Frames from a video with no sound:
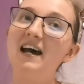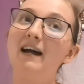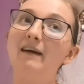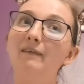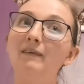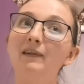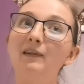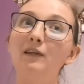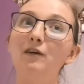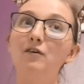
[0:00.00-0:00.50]
I
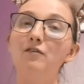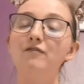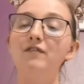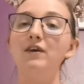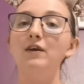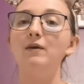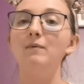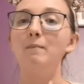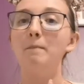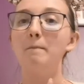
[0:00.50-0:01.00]
would love
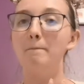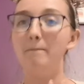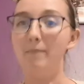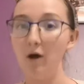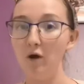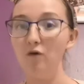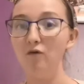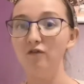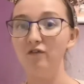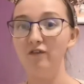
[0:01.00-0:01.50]

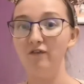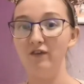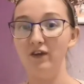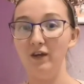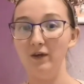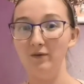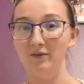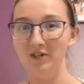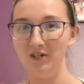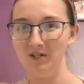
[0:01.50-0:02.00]
both of
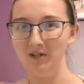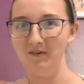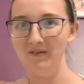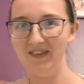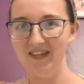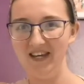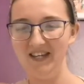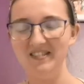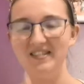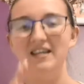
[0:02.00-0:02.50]
you to
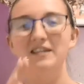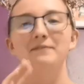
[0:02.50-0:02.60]
do this,